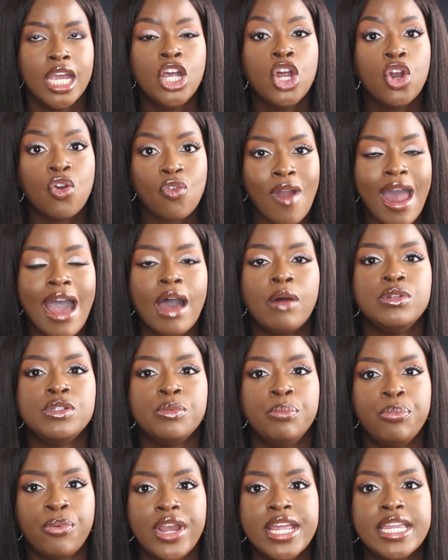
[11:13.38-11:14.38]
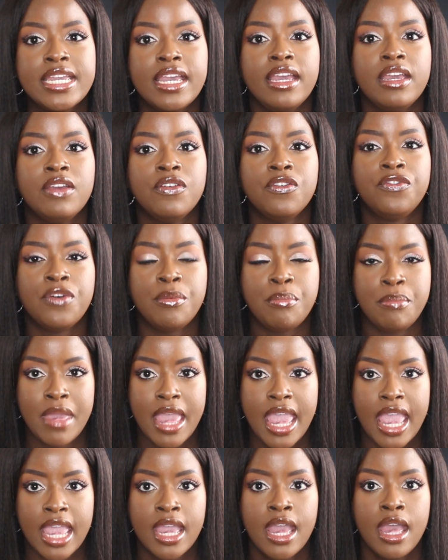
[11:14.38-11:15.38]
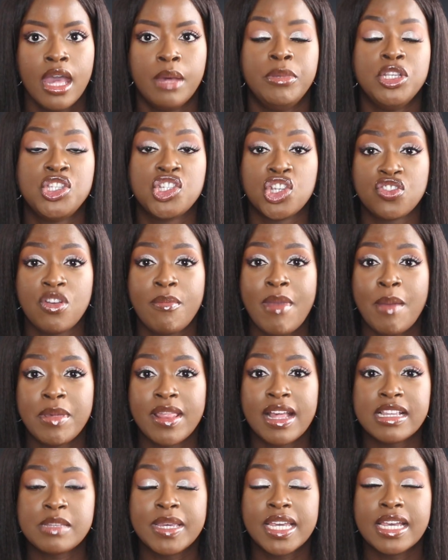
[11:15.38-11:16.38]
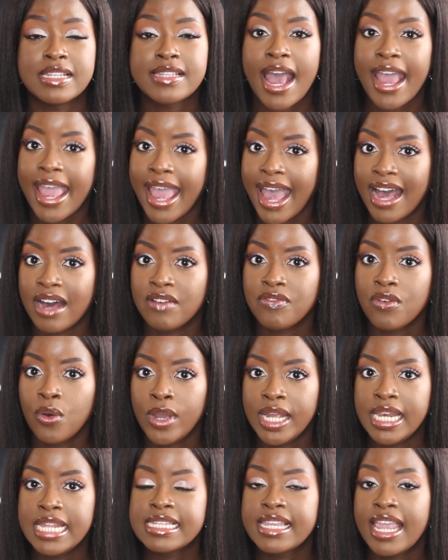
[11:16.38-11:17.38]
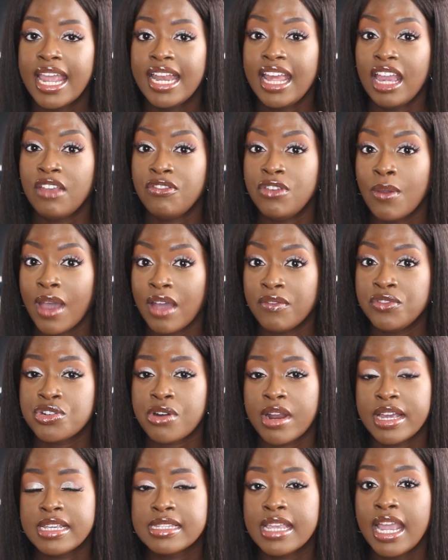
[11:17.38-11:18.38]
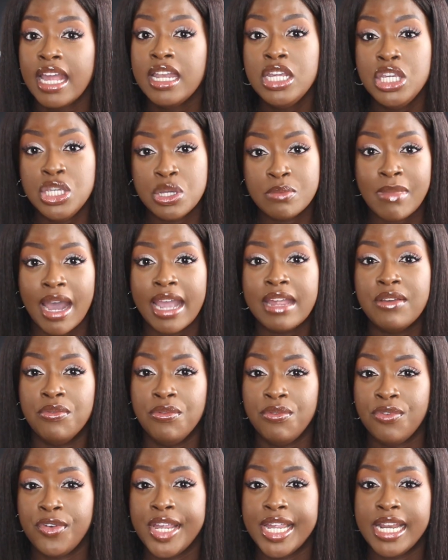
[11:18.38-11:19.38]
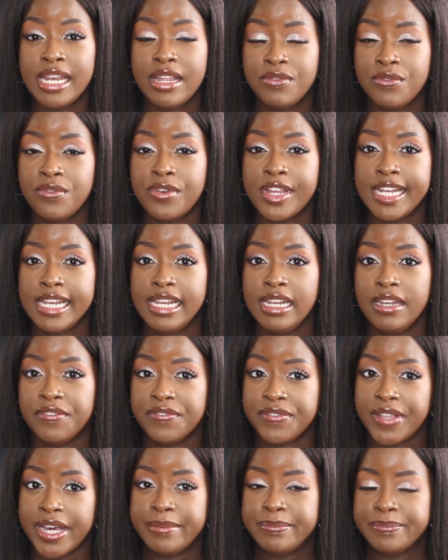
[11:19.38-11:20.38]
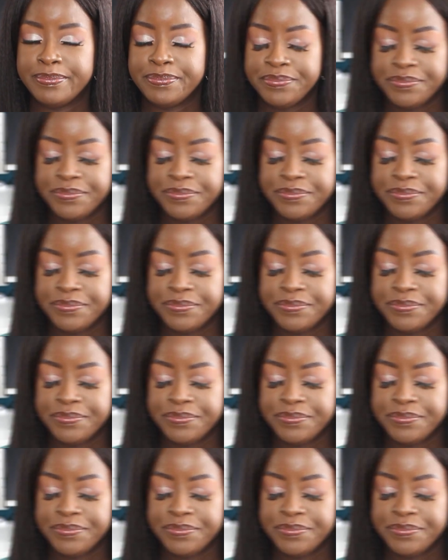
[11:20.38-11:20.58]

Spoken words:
groundbreaking for me. But just remember that's because I have oily skin. If you have dry skin, you might really love that.